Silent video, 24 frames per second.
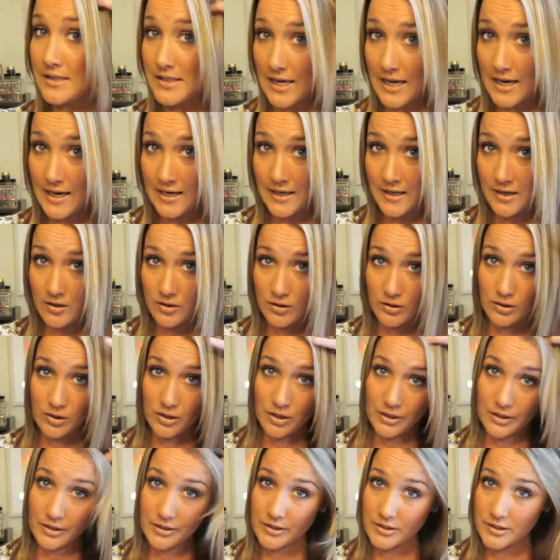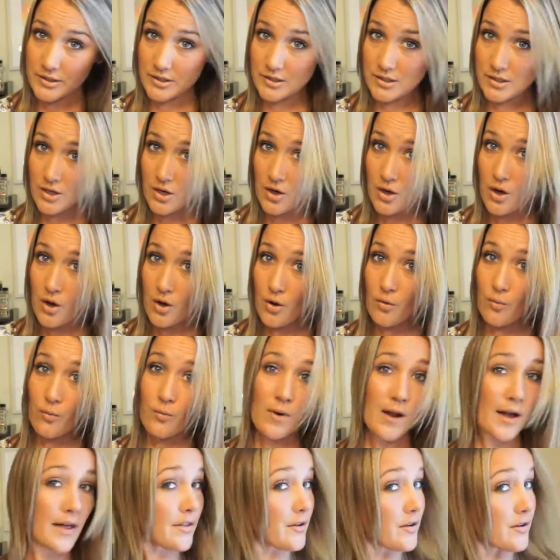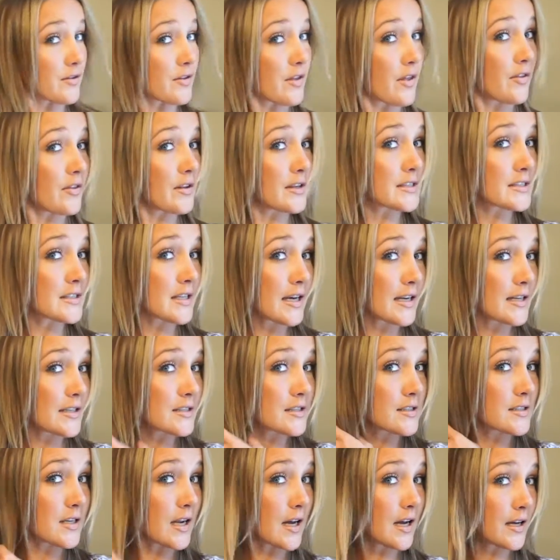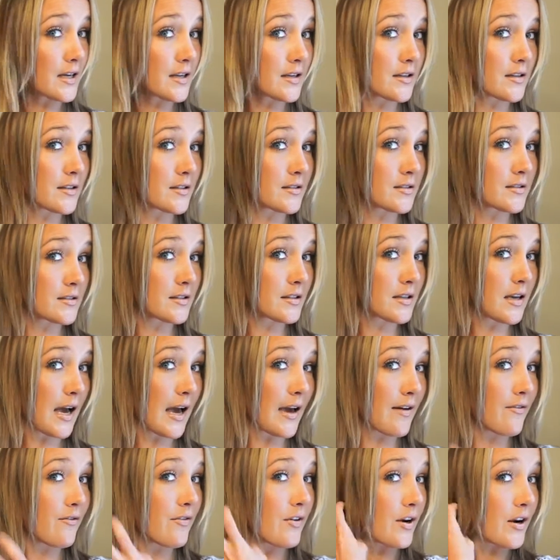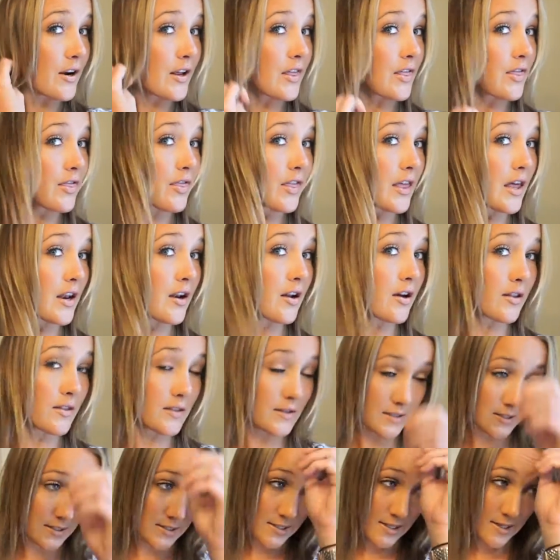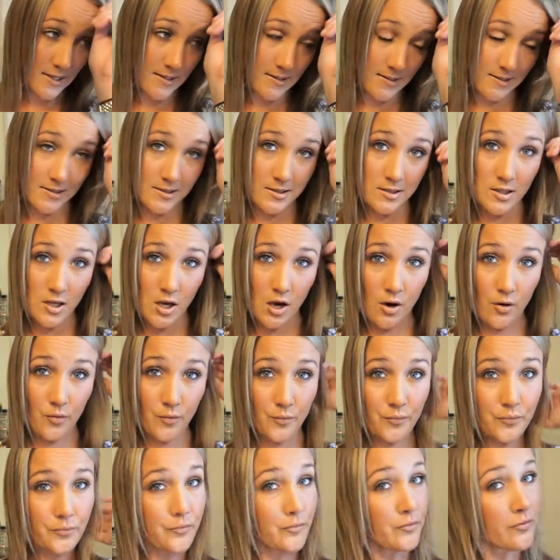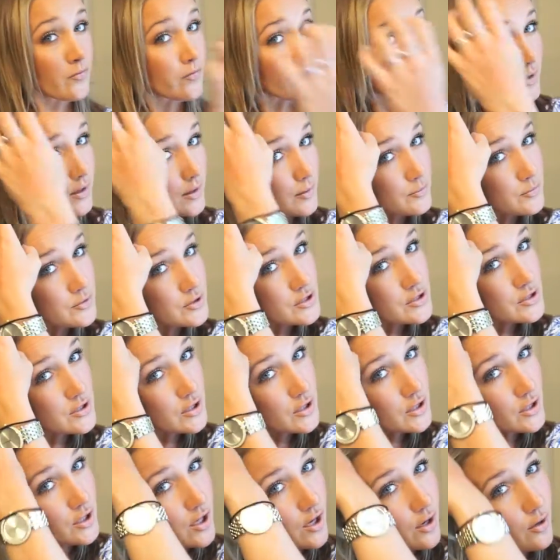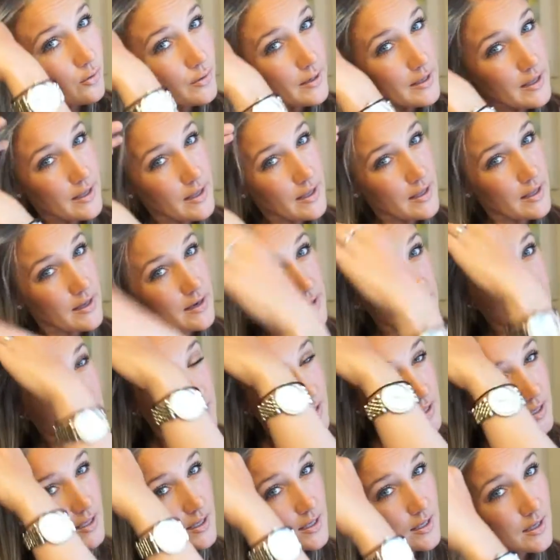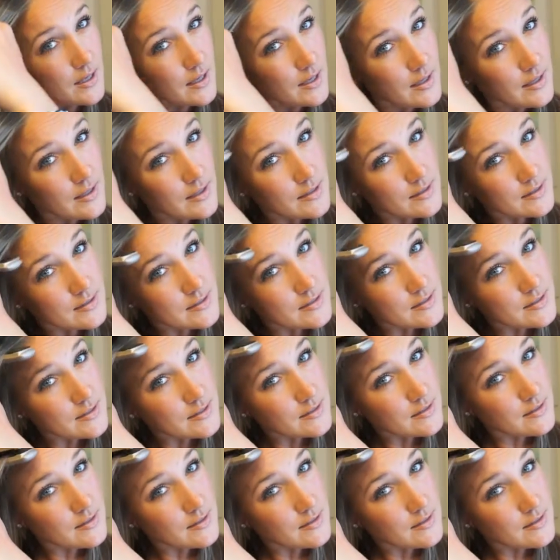side looks rather than this side is not. I have very thin on this side. So I'm just going to go in and